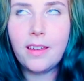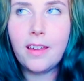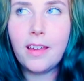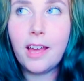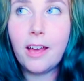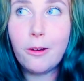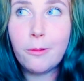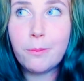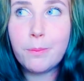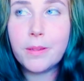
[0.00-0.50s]

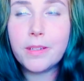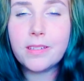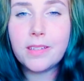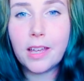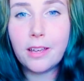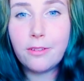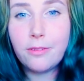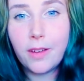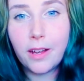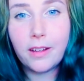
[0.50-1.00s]
helpless
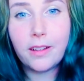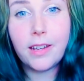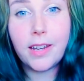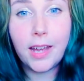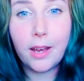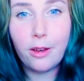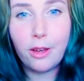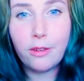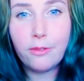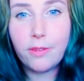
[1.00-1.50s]
I felt and
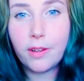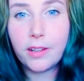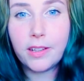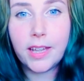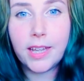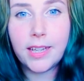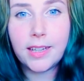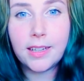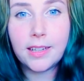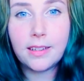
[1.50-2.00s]
how I felt
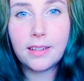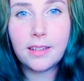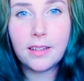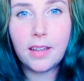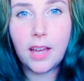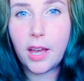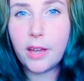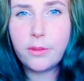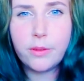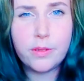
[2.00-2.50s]
like
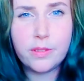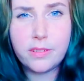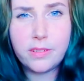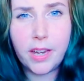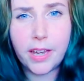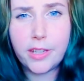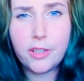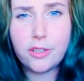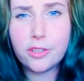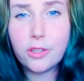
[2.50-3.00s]
I,
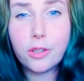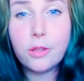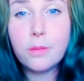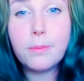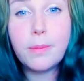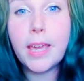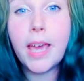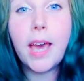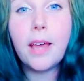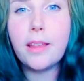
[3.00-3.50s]
I just couldn't
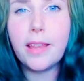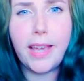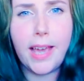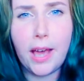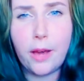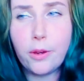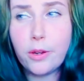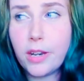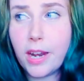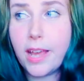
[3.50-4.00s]
be happy. Like,
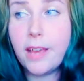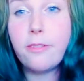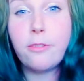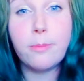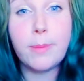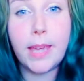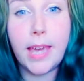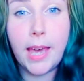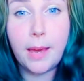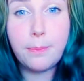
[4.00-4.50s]
how could I ever
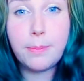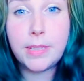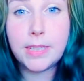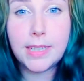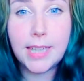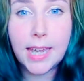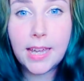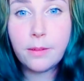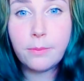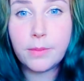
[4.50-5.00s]
be happy
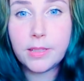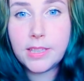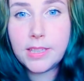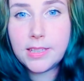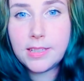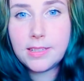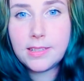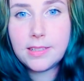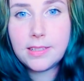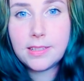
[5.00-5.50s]
again with
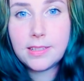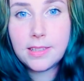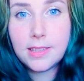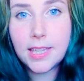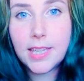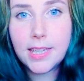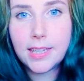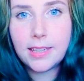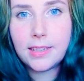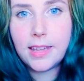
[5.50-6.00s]
this
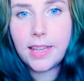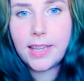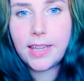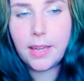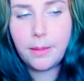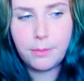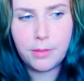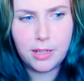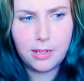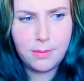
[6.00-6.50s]
thing? Like,
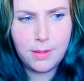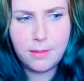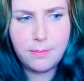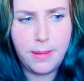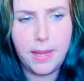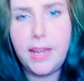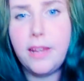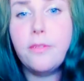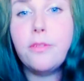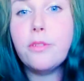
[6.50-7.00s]
I'm going to be in
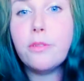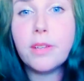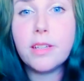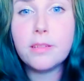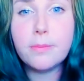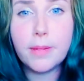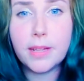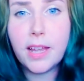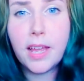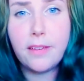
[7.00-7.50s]
pain for the
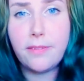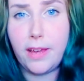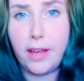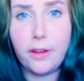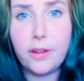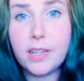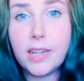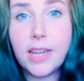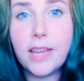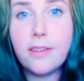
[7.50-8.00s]
rest of my life.
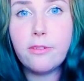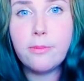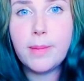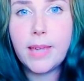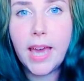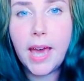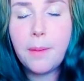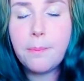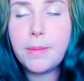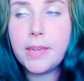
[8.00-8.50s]
How can I ever be
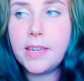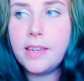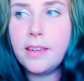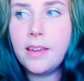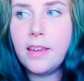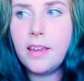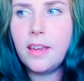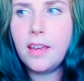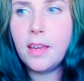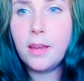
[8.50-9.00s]
happy?
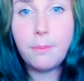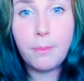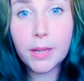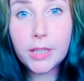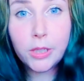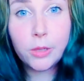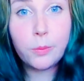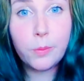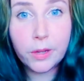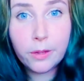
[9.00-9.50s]

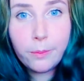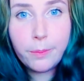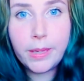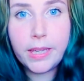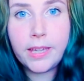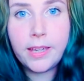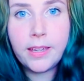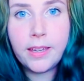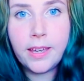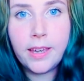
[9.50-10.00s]
But you will
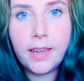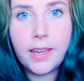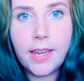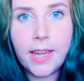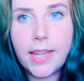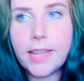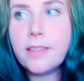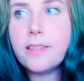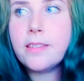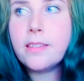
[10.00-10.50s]
be.
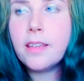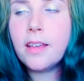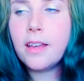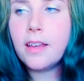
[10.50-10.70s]
It's